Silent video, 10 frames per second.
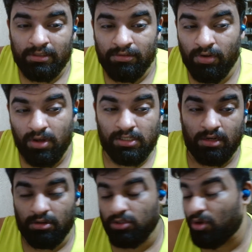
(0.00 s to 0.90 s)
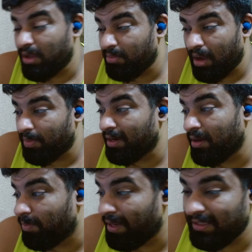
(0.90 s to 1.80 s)
First it was Mbappe
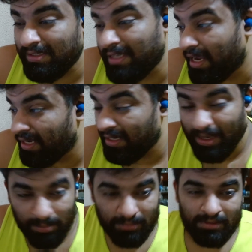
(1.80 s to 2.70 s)
didn't play the second game.